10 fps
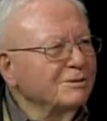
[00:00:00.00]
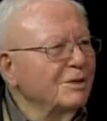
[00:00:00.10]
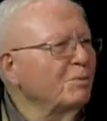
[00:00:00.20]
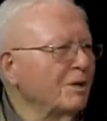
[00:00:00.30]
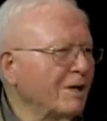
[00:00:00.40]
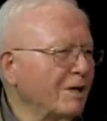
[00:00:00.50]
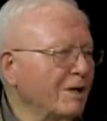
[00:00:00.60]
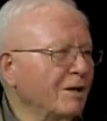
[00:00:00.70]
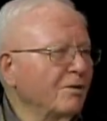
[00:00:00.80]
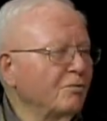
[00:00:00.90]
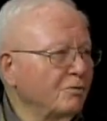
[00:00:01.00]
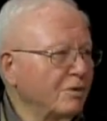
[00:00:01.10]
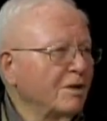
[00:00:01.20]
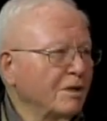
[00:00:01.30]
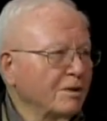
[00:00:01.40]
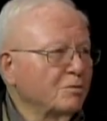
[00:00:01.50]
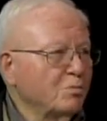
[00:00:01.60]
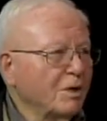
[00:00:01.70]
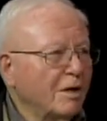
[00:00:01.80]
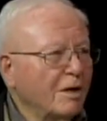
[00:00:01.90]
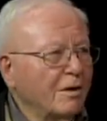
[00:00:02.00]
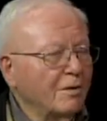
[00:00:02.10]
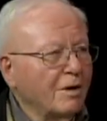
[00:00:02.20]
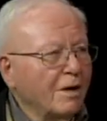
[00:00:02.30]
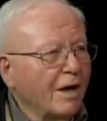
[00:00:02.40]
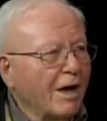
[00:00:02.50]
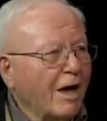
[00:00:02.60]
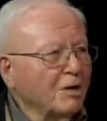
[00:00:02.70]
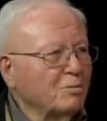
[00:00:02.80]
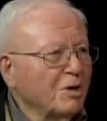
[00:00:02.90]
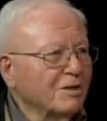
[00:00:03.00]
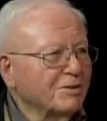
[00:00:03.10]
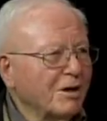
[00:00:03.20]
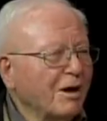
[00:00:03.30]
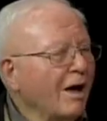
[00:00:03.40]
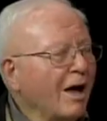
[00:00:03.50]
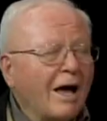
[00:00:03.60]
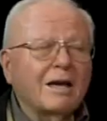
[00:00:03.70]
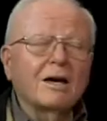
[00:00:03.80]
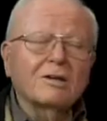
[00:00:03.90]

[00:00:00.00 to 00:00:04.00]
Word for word: stimulating and fun uh, uh, aspects there. Well, I got